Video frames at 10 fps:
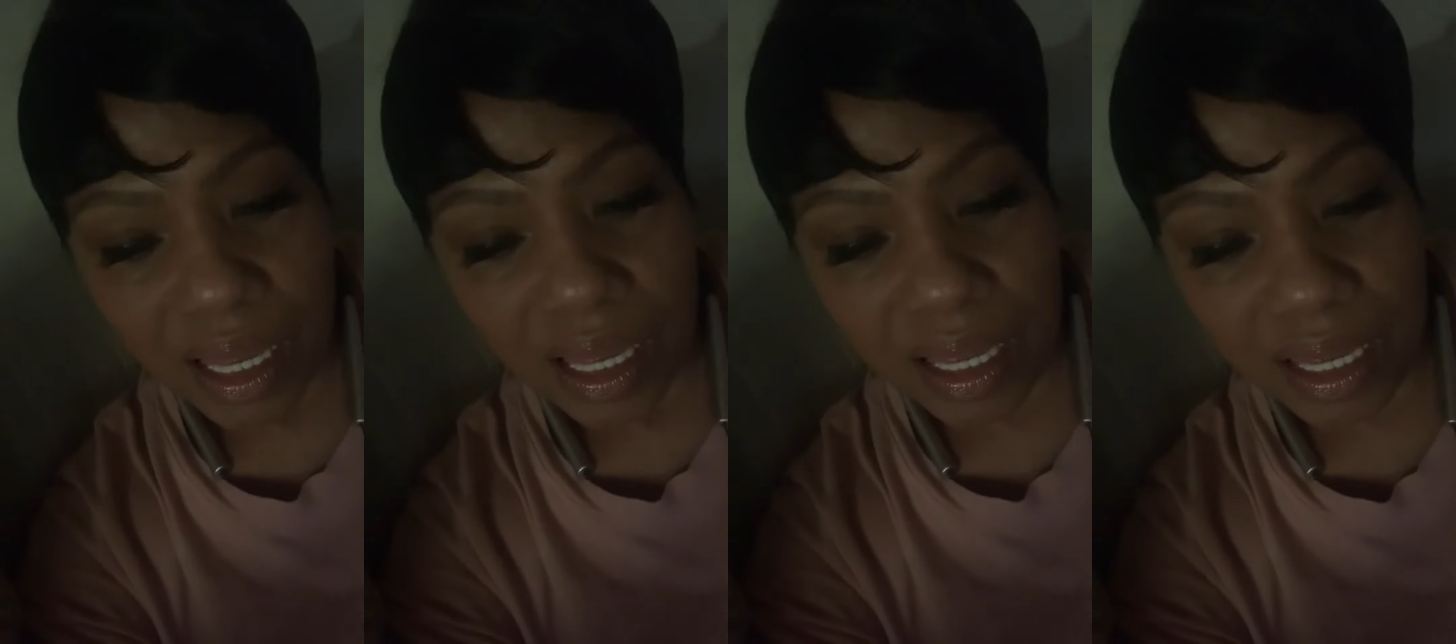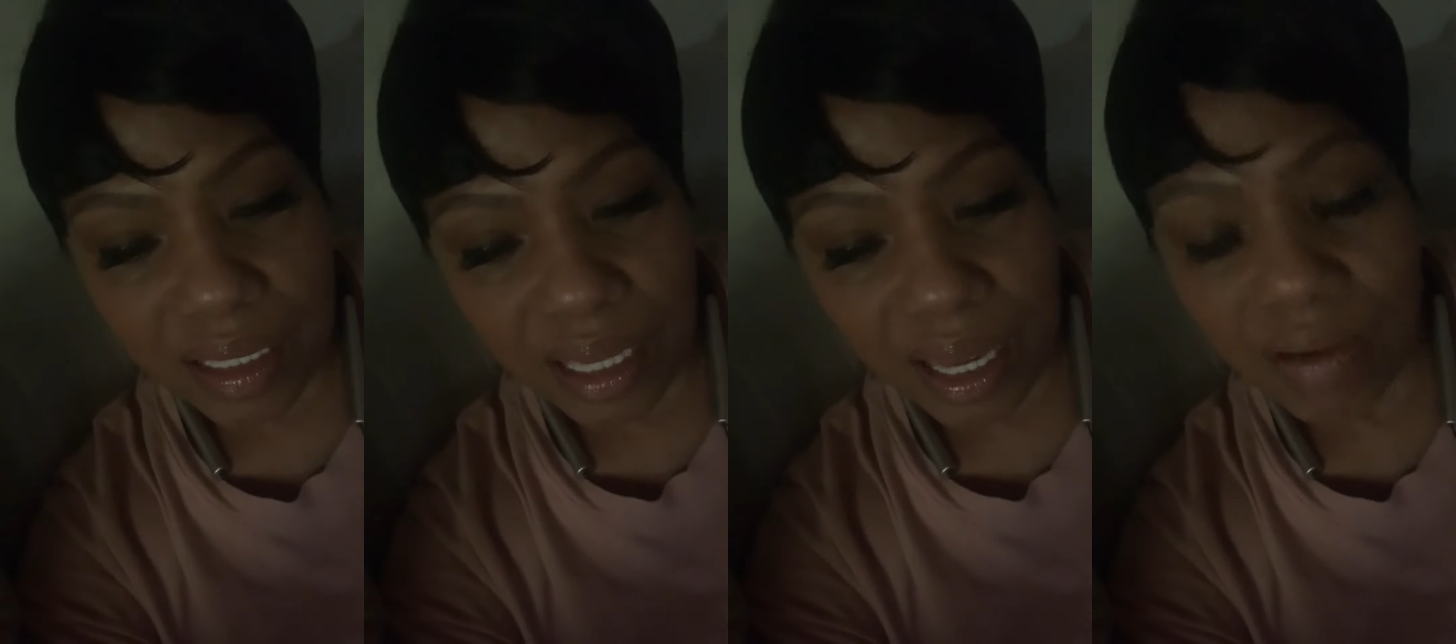And
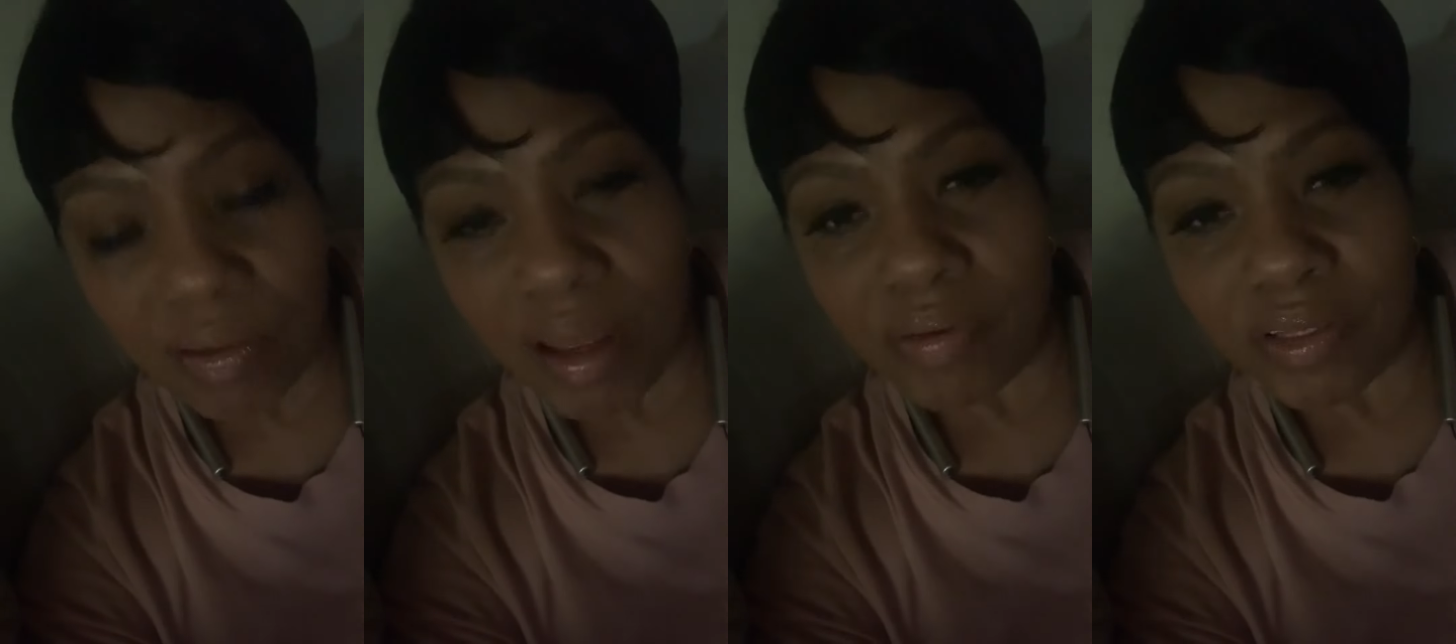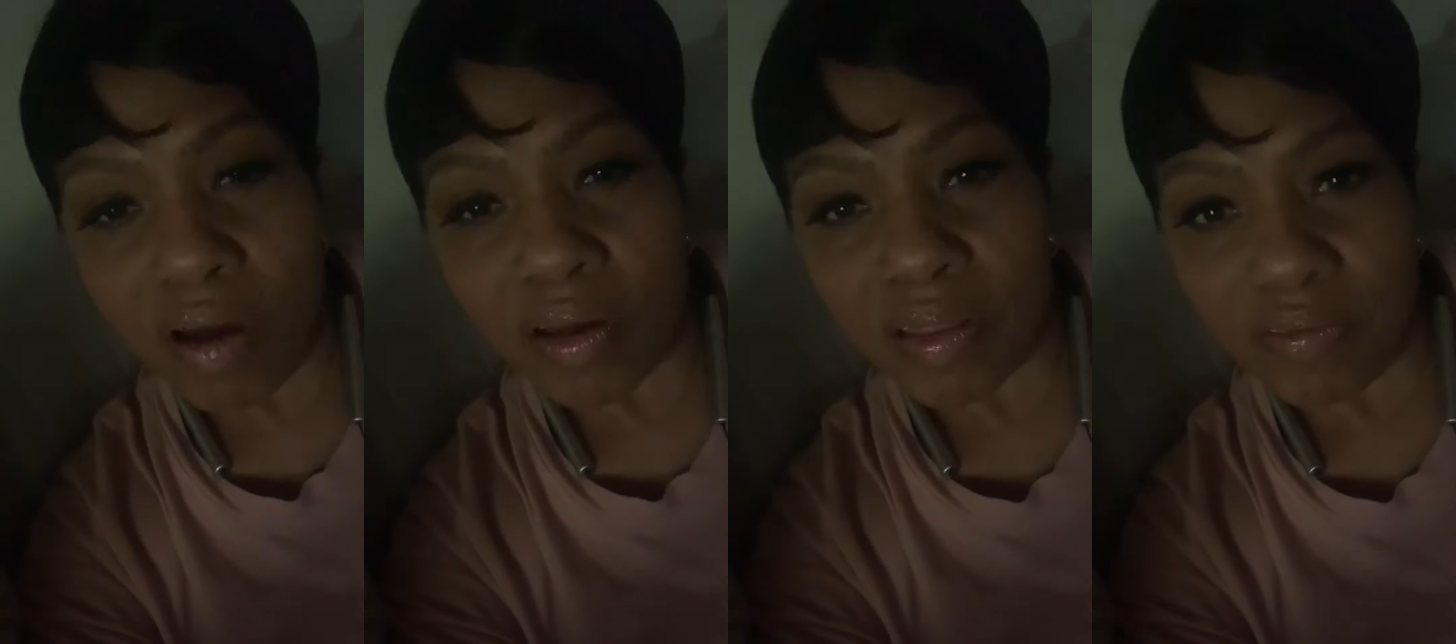I don't have a
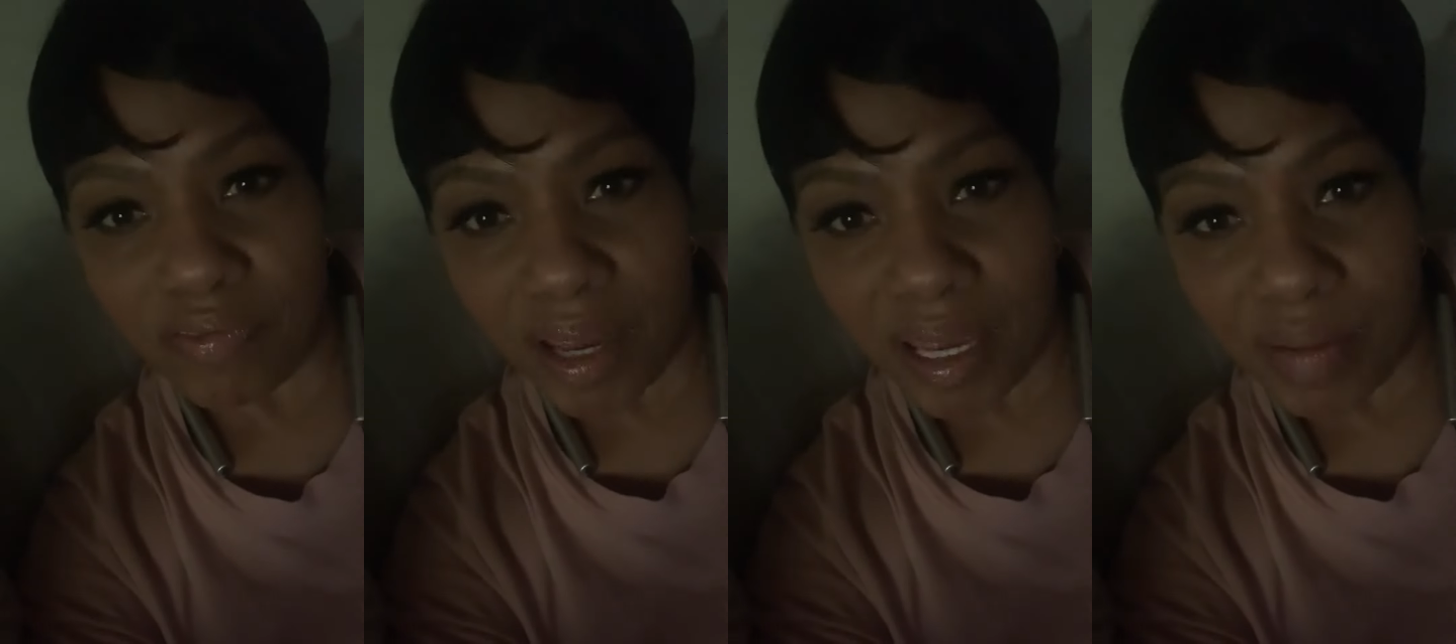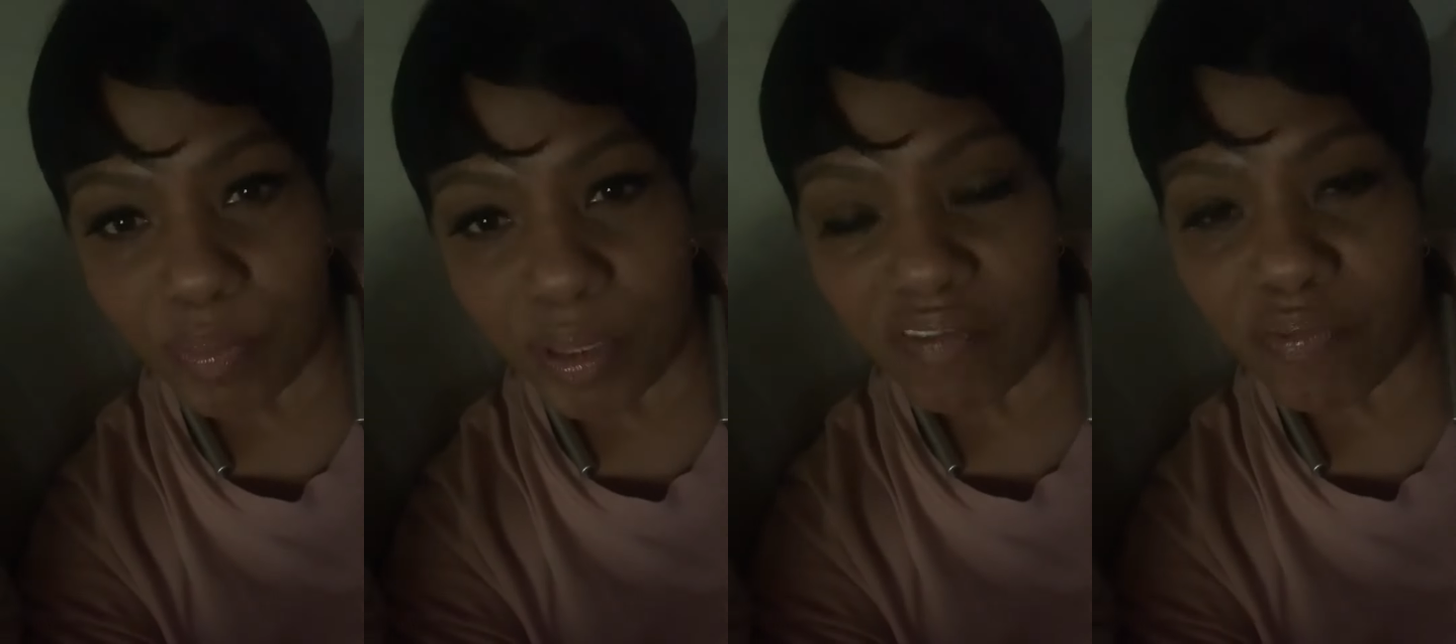dog in the fight,
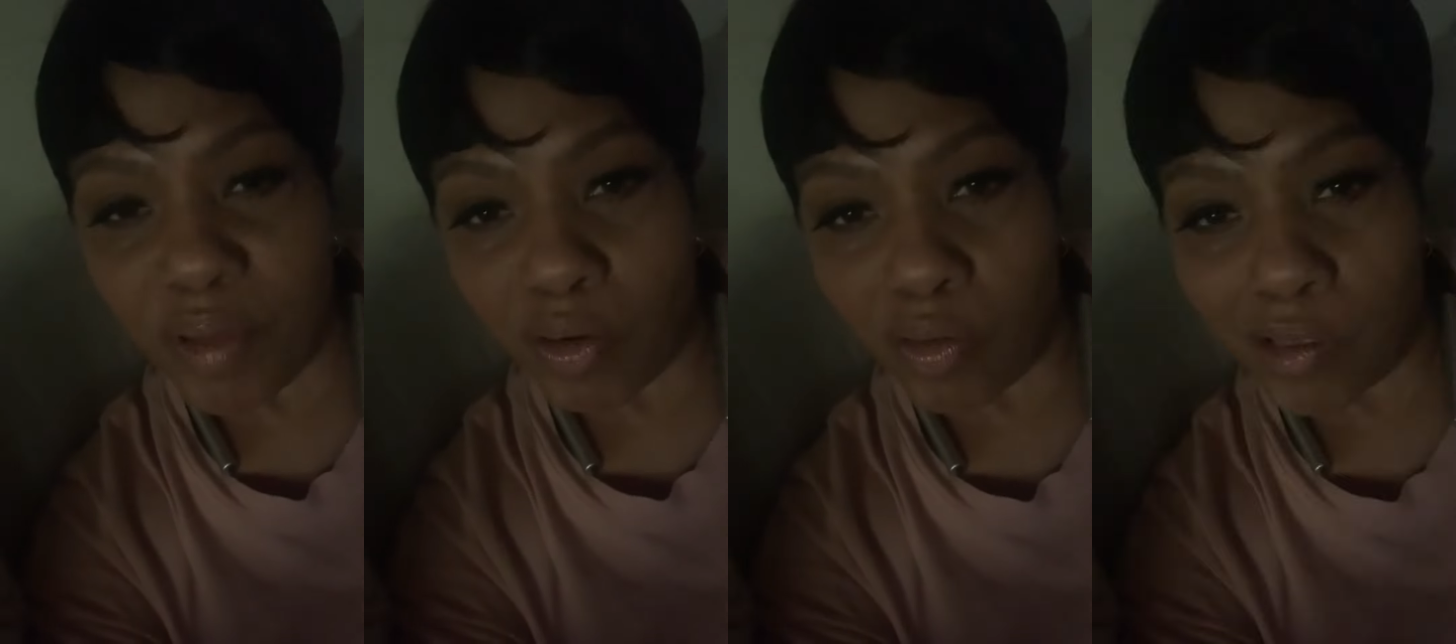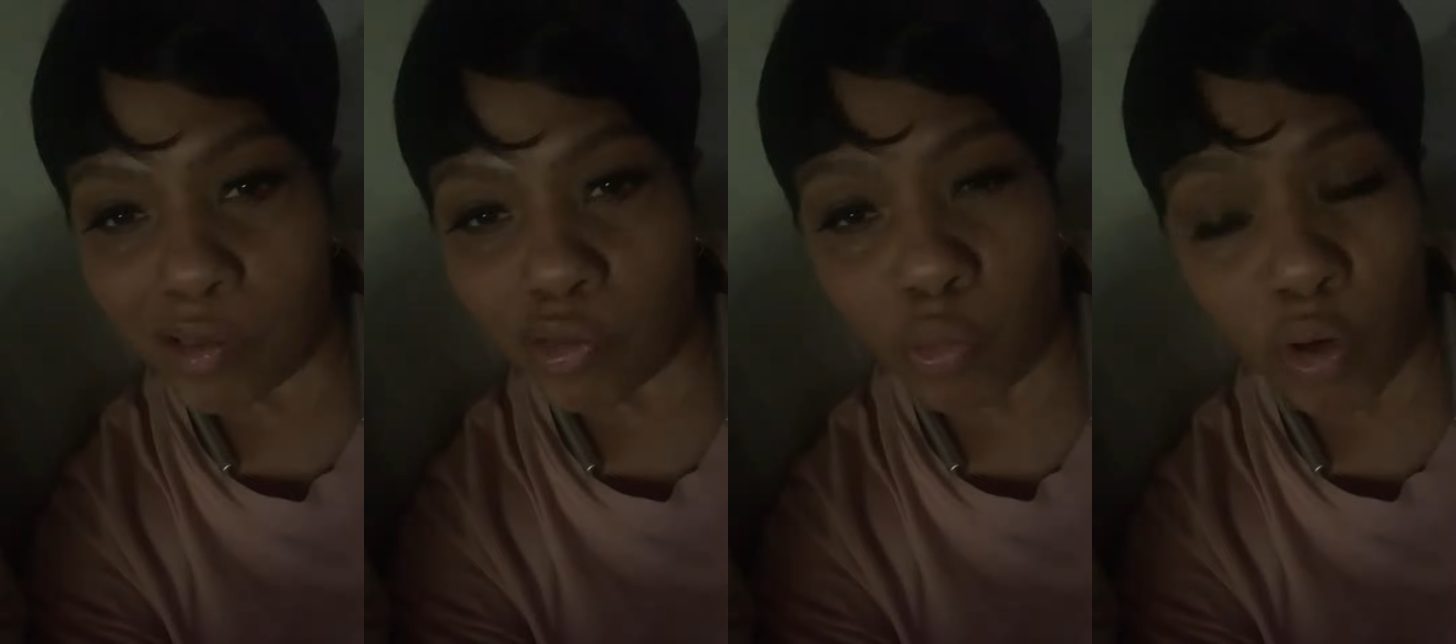but I've been on
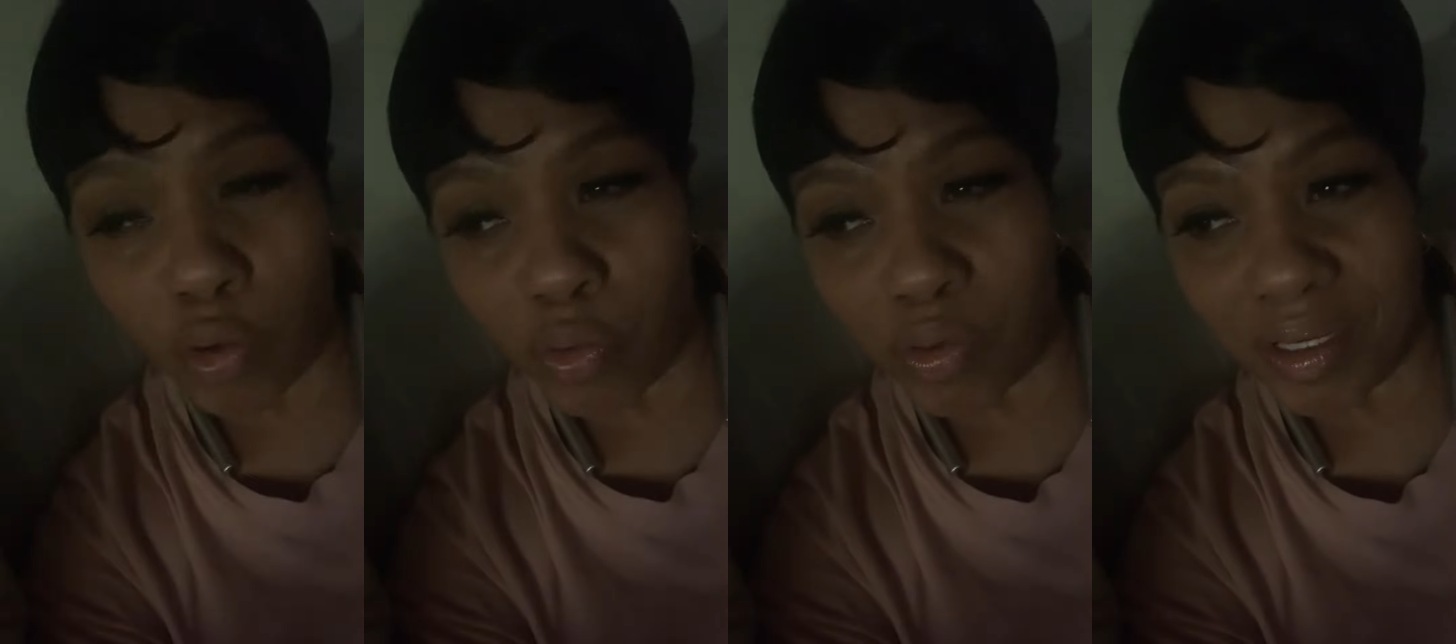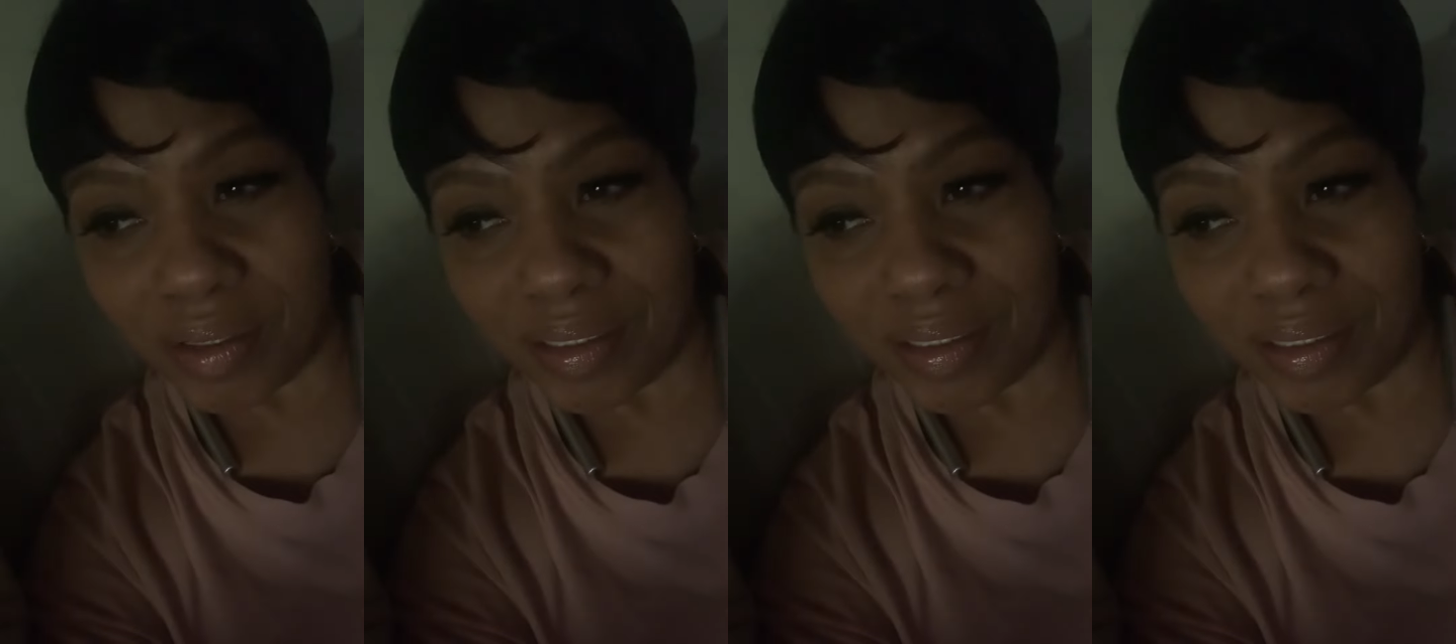this road